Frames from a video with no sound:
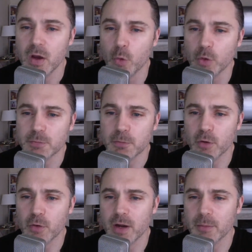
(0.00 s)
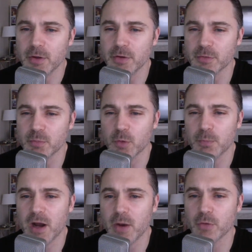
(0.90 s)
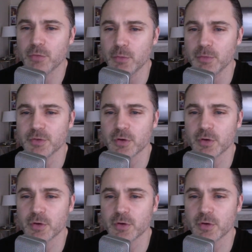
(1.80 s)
Which program is more powerful, Mr.